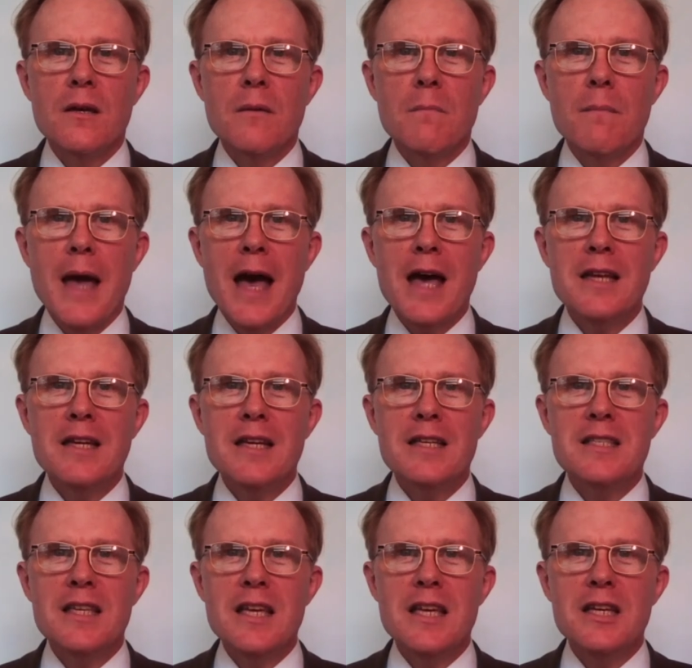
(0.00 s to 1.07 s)
Man
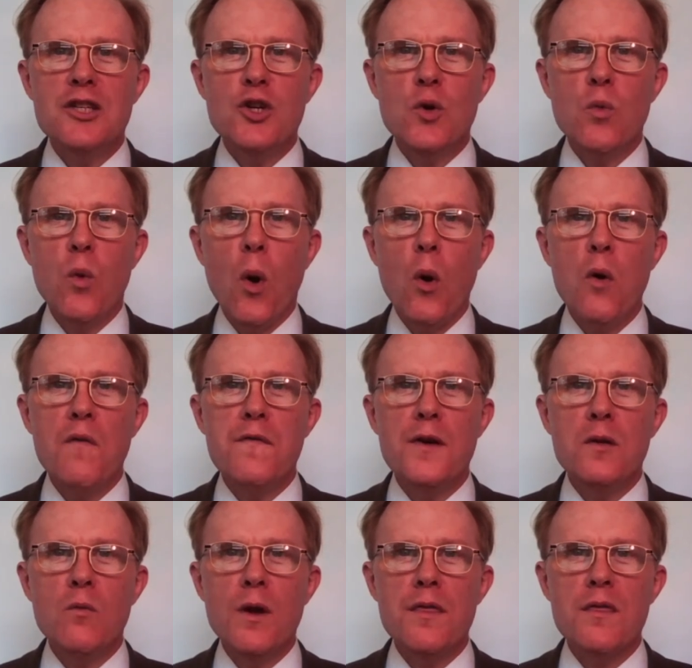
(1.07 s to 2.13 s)
is interwoven
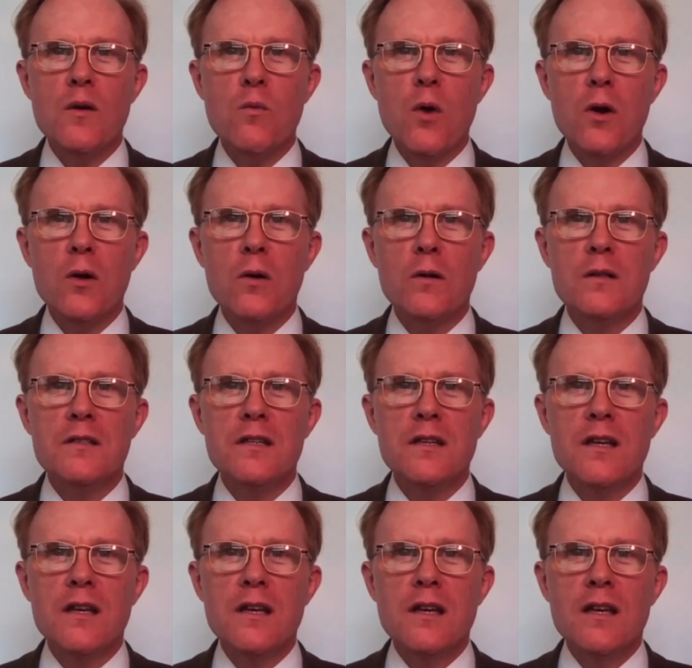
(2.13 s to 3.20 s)
with the world
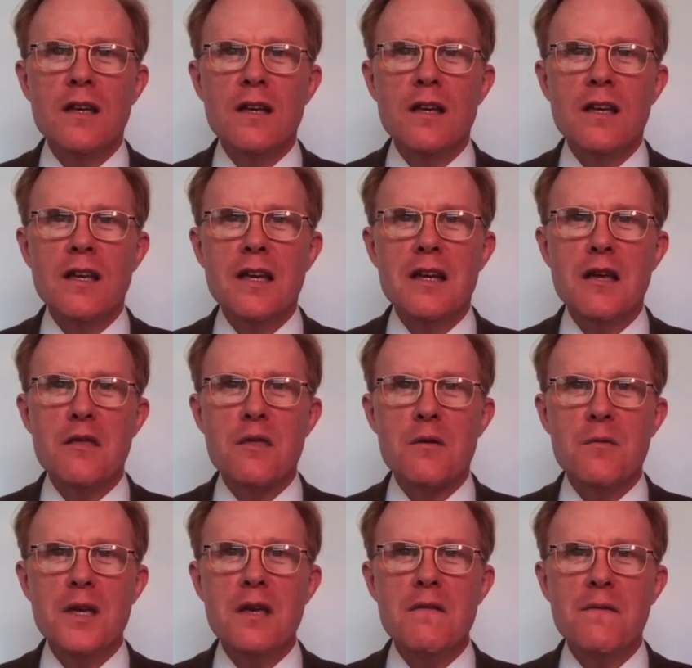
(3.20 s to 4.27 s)
in a
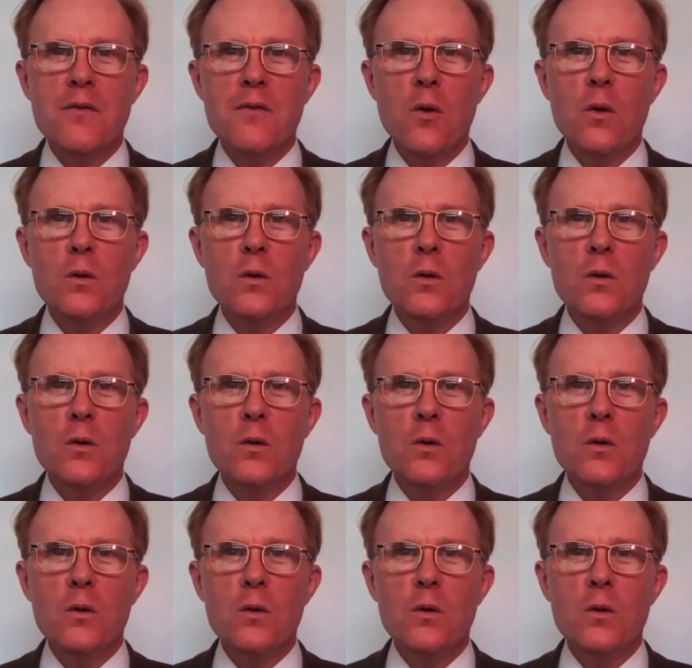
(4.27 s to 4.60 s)
threefold